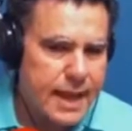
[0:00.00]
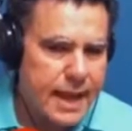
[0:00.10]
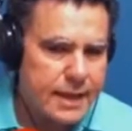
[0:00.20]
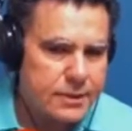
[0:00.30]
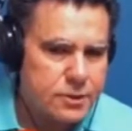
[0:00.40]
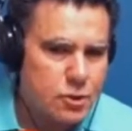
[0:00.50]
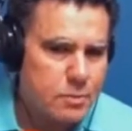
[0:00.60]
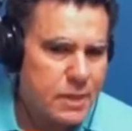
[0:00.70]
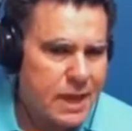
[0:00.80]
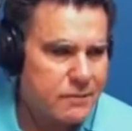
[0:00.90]
and you're
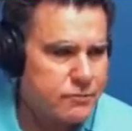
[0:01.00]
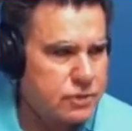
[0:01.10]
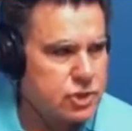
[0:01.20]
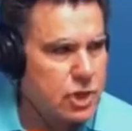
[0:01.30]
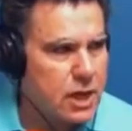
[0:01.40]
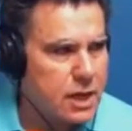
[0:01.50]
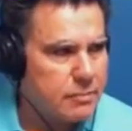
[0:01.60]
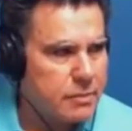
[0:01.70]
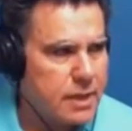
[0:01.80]
applying for a job?